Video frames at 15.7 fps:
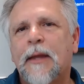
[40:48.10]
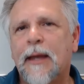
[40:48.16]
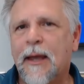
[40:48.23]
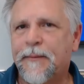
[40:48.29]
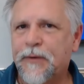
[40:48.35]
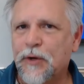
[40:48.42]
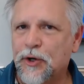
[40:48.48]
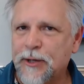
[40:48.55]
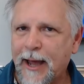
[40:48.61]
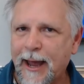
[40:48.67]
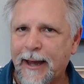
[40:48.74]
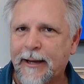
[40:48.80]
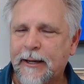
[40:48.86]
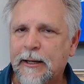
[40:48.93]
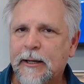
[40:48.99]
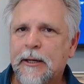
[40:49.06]
if your
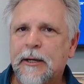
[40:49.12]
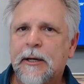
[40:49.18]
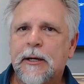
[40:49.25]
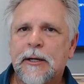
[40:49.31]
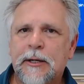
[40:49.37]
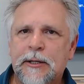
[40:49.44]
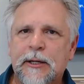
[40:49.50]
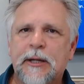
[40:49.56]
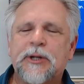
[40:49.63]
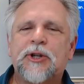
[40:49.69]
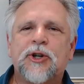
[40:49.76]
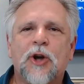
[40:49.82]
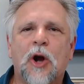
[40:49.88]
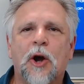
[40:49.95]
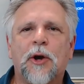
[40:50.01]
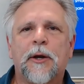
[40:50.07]
tank did
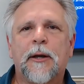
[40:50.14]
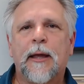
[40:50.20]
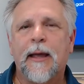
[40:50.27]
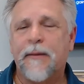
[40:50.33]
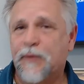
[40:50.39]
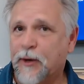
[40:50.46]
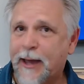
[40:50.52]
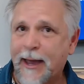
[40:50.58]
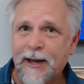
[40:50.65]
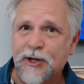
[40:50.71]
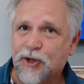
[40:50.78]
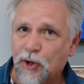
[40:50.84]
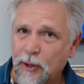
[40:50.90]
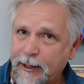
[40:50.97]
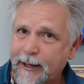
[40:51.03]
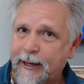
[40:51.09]
start, if your
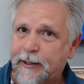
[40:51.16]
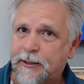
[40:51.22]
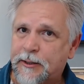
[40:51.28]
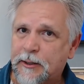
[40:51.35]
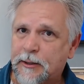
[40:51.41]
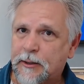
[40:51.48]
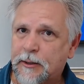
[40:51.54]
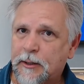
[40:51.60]
canister leaked,